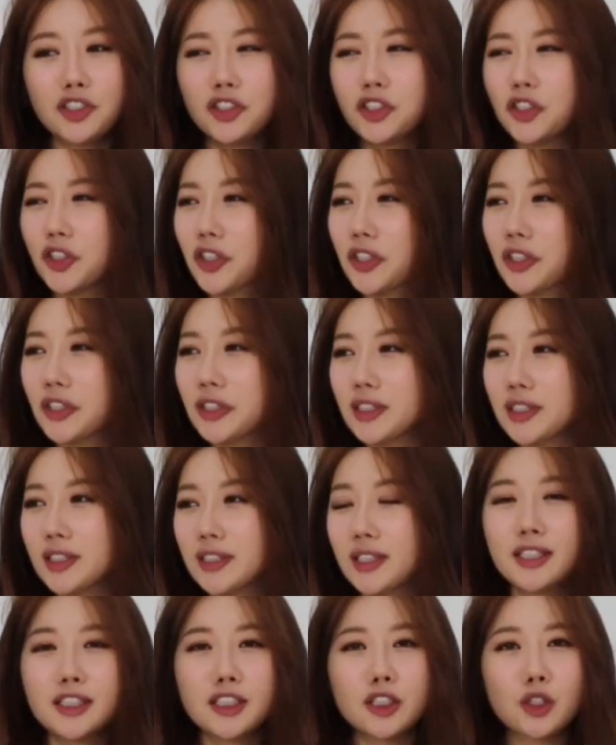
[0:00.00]
dirt,
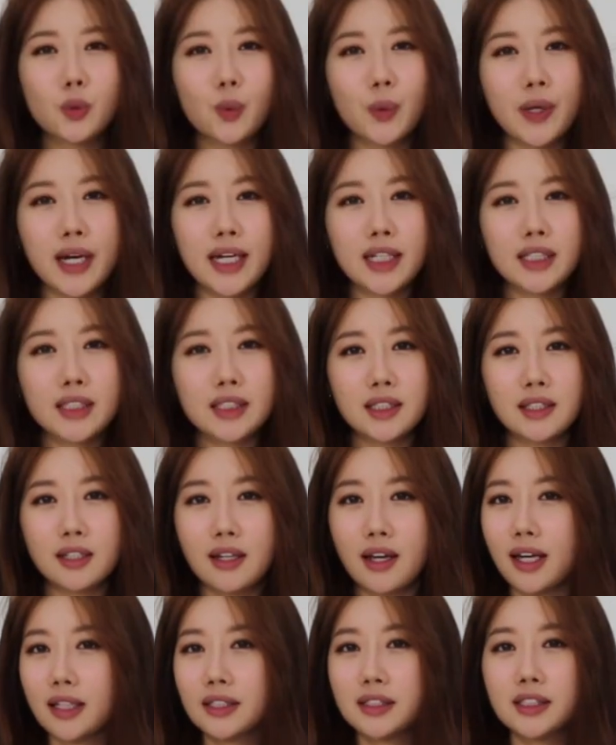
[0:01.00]
sweat,
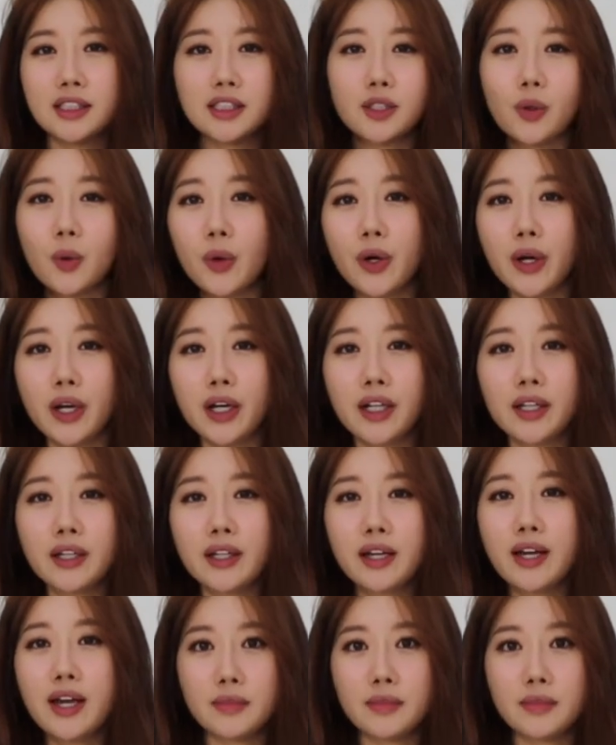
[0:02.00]
excess oil.